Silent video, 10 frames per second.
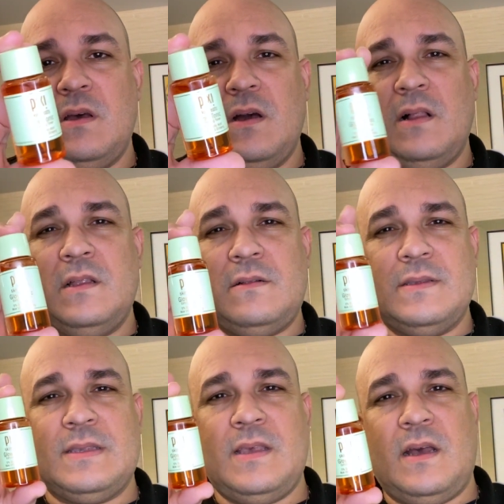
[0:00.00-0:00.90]
a little
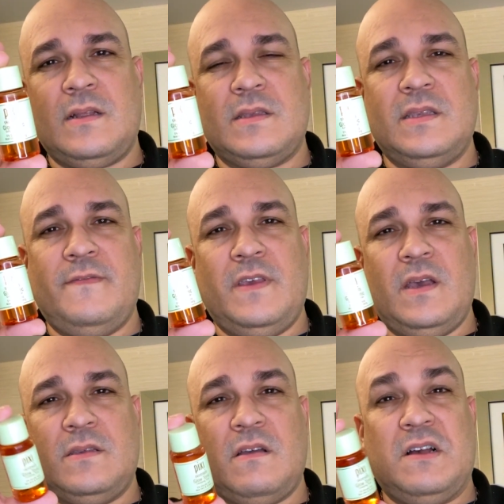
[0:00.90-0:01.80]
set at
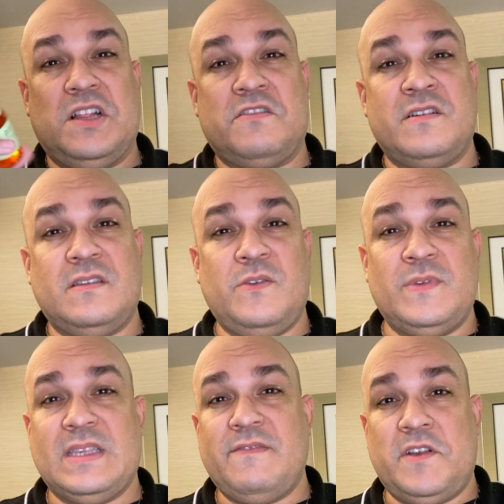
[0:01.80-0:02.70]
CVS on clearance. It
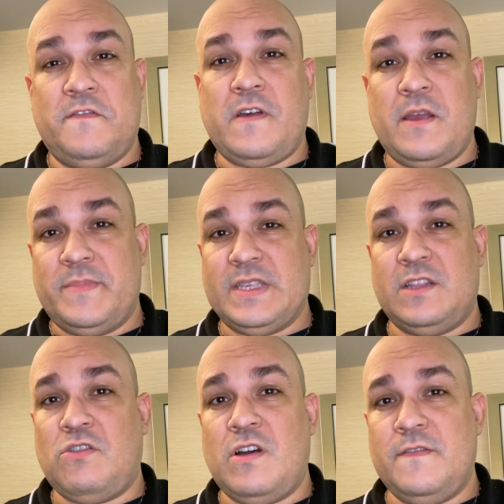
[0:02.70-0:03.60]
was
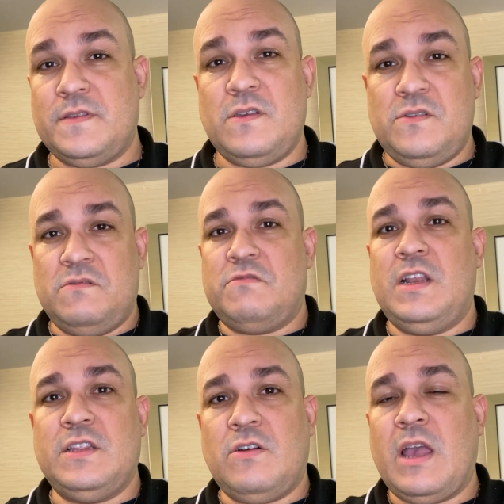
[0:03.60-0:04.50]
75% off, so you
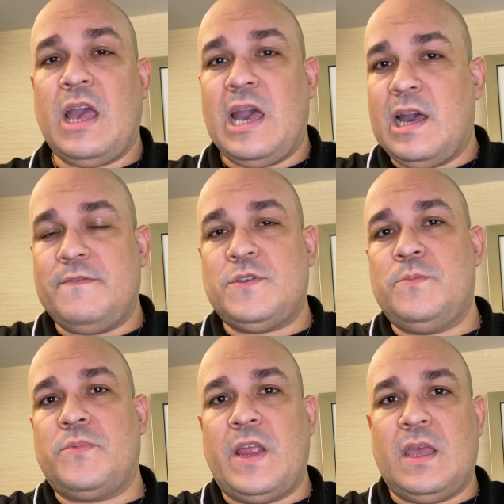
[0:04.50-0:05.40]
really don't have to
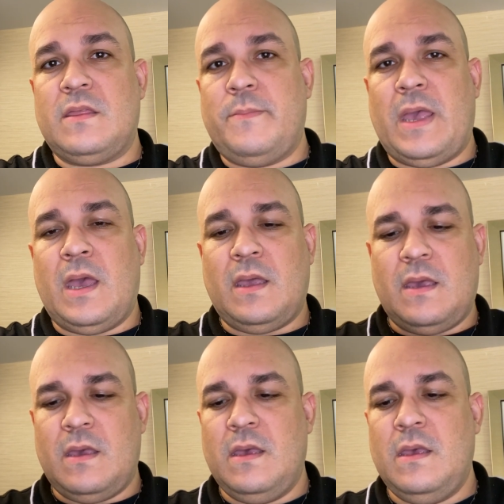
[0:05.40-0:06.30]
break the
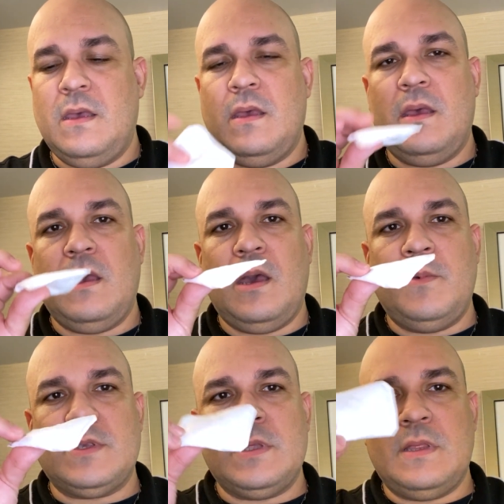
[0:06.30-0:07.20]
bank. I'm
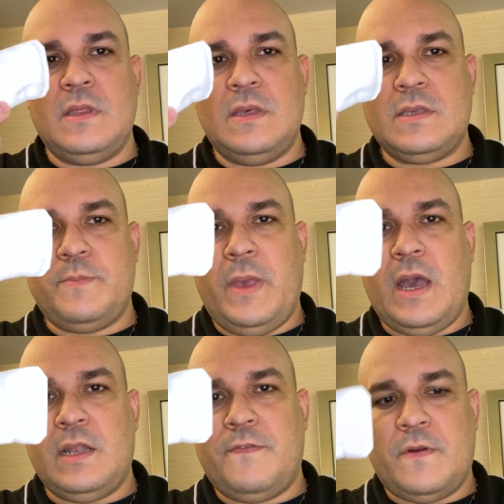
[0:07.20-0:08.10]
using this
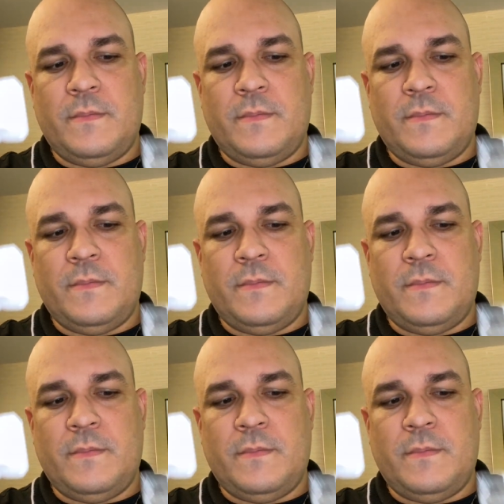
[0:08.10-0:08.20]
pad from